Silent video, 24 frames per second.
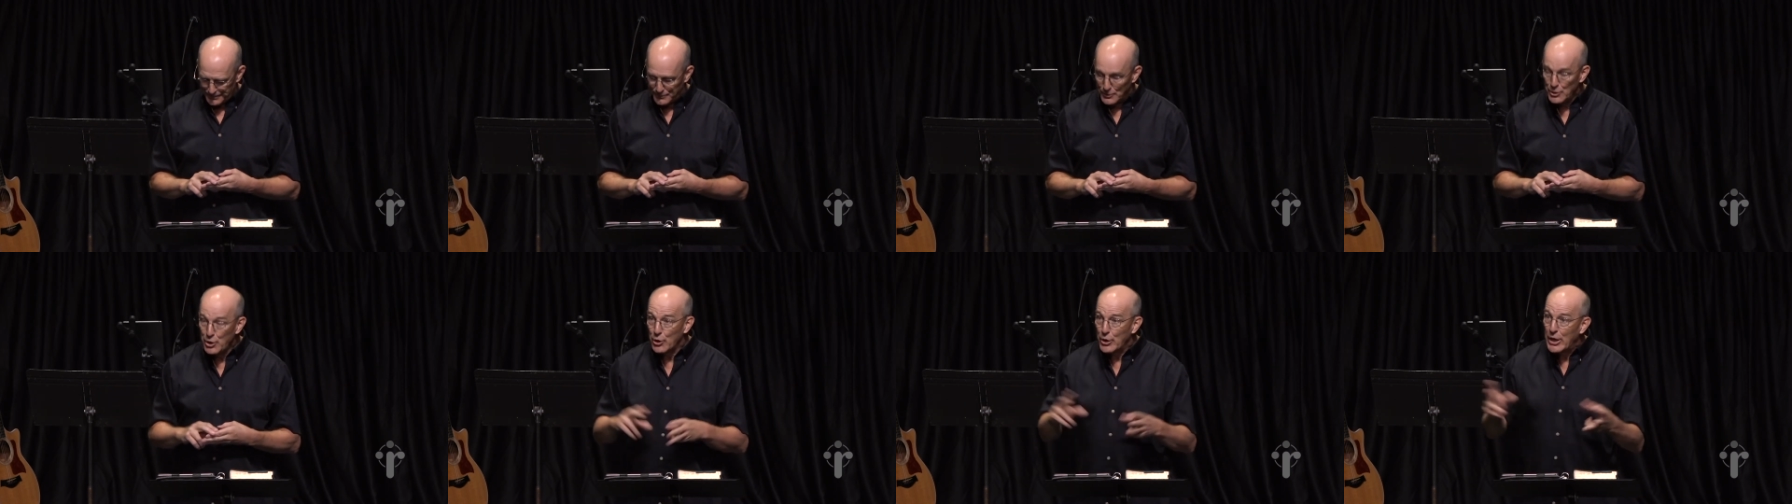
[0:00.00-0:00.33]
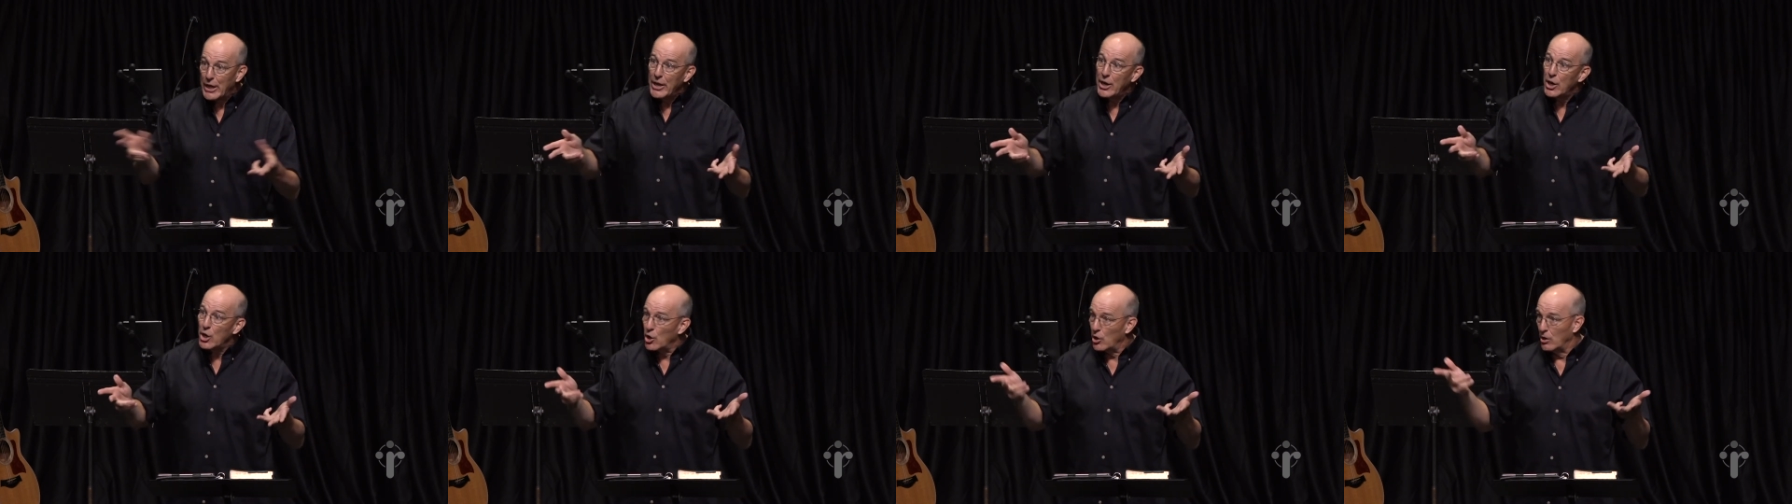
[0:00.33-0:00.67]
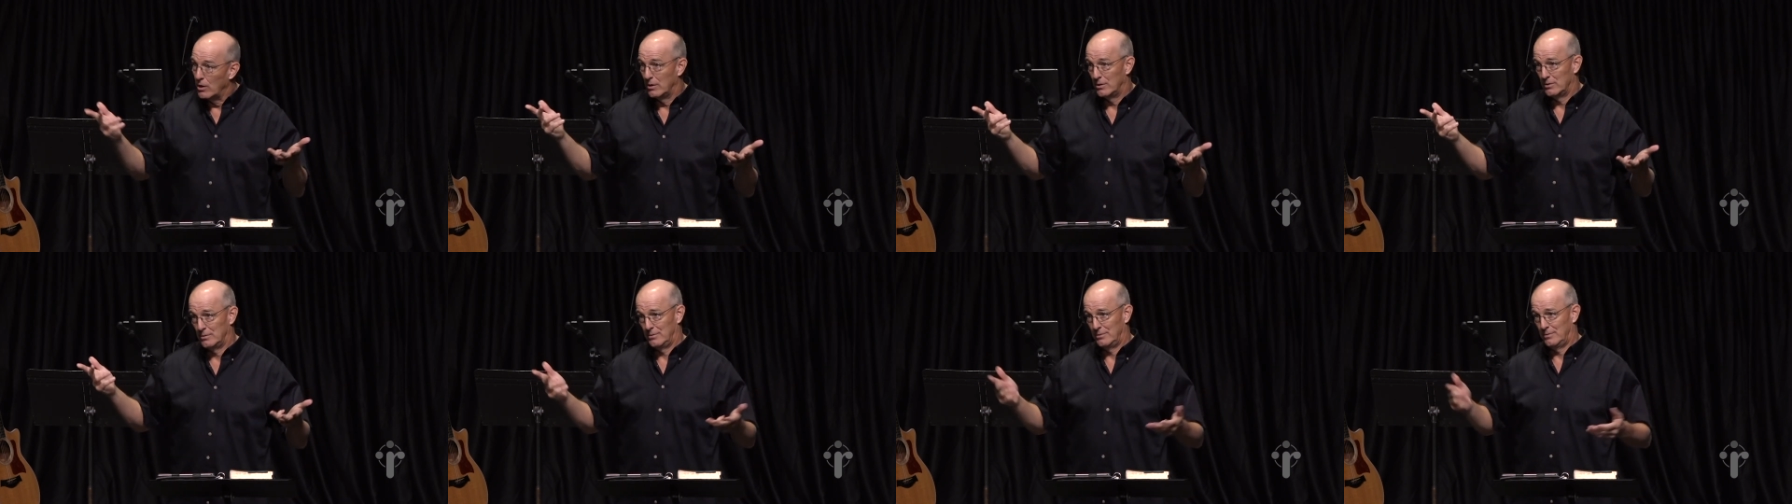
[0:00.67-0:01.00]
You're
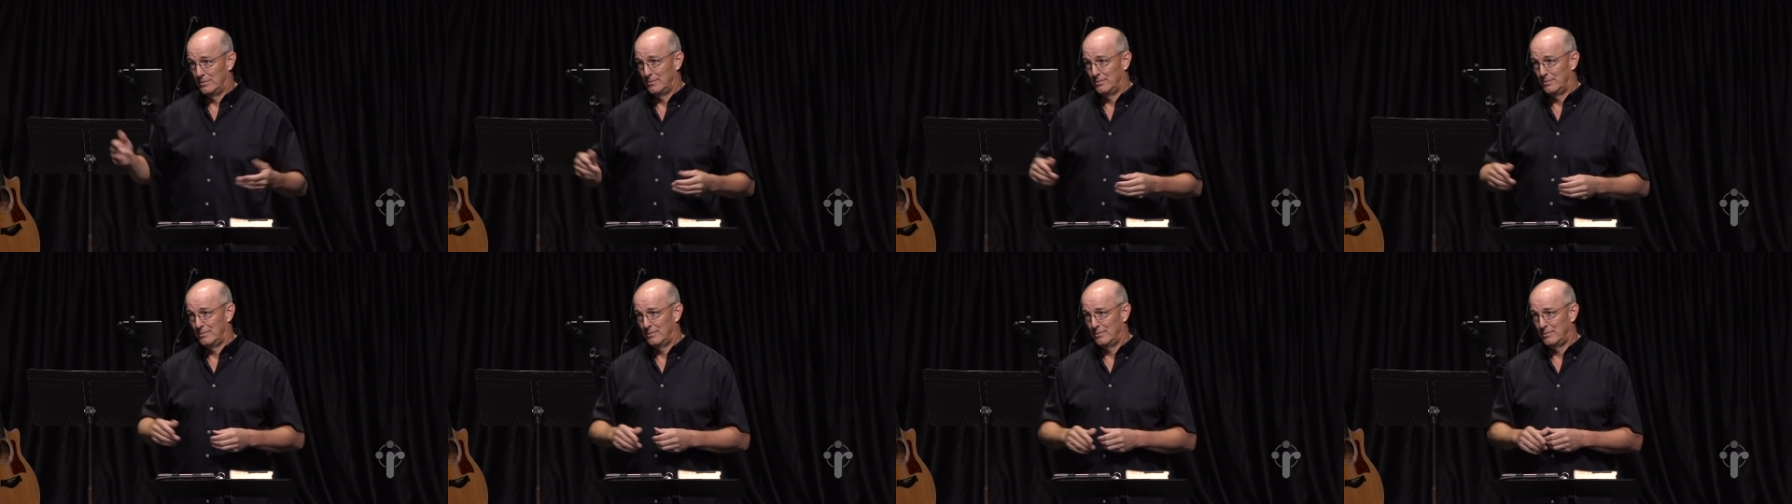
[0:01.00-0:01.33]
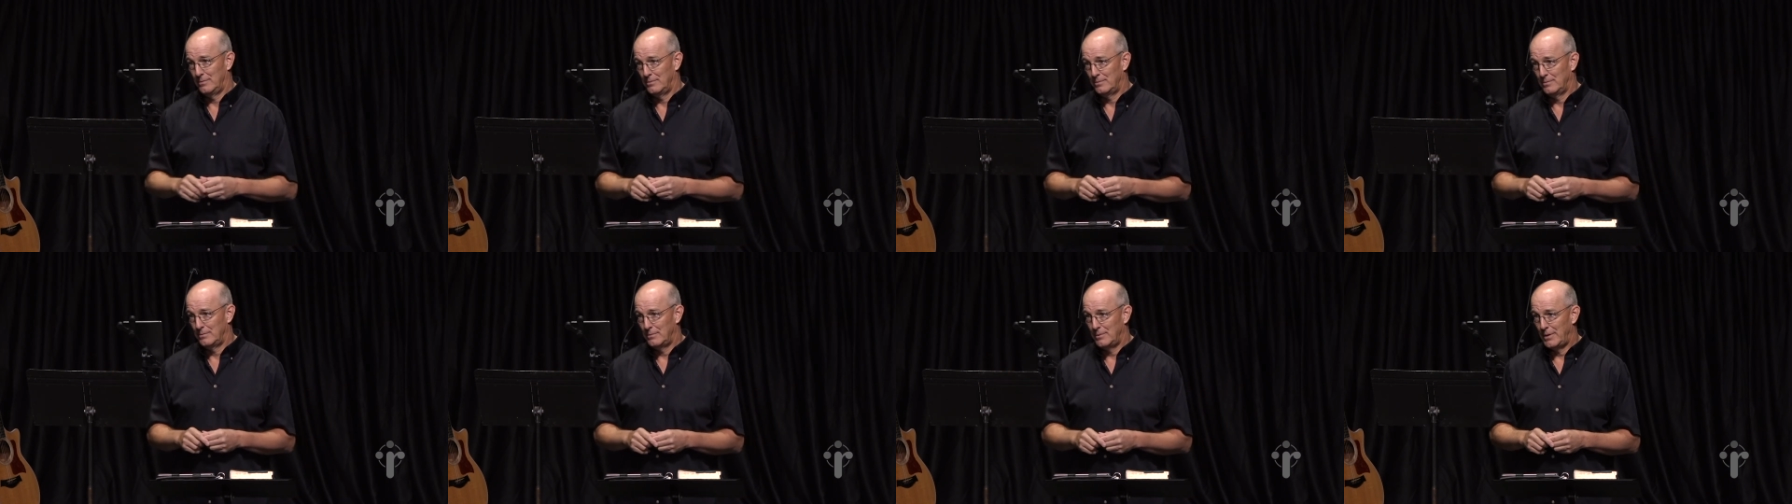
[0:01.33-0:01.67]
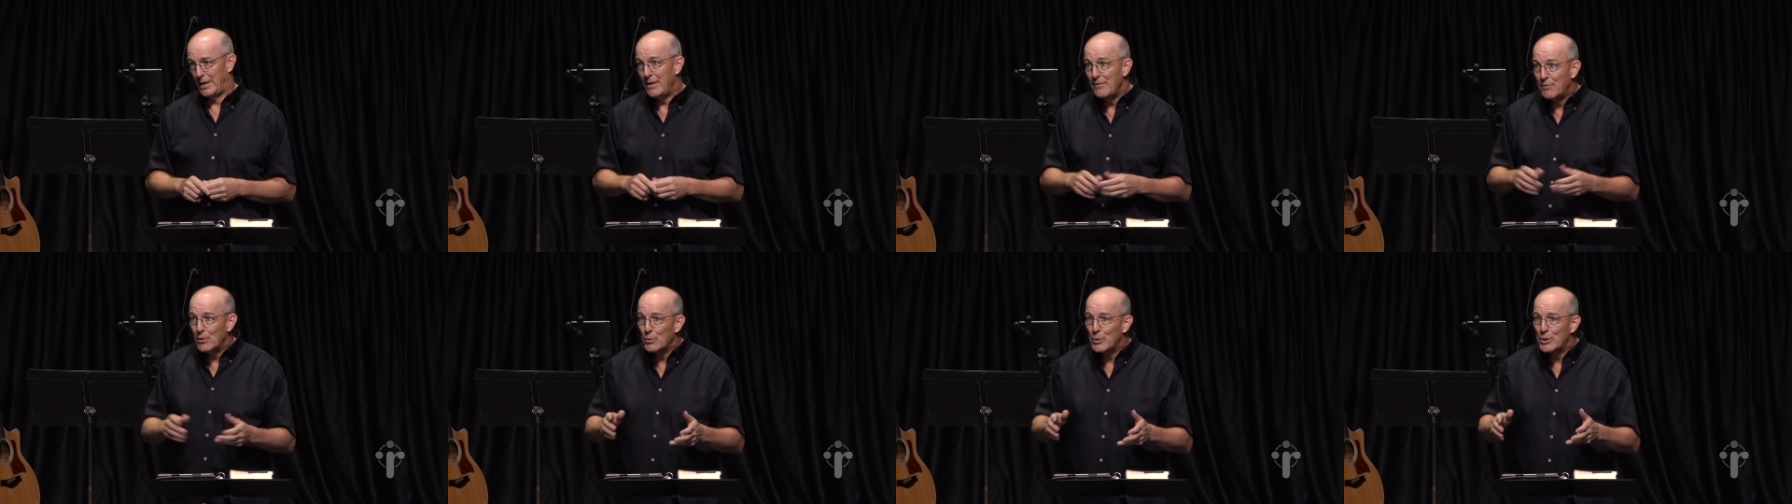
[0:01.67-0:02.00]
here,
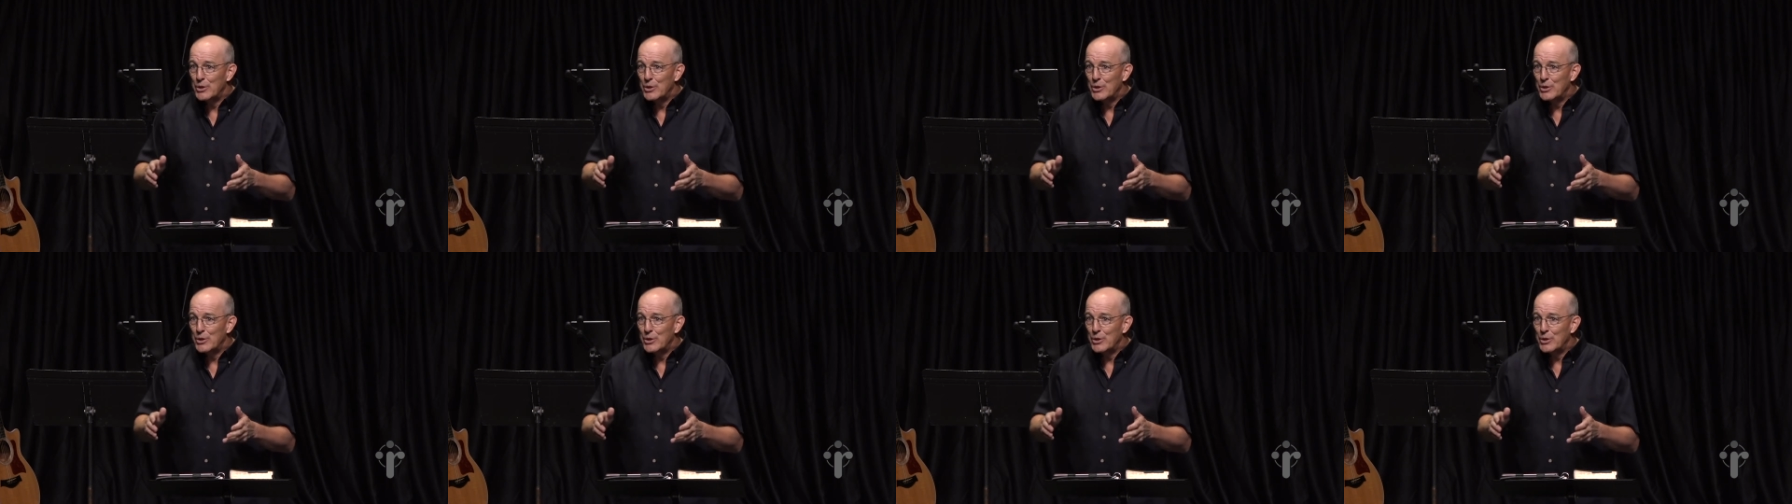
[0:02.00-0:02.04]
even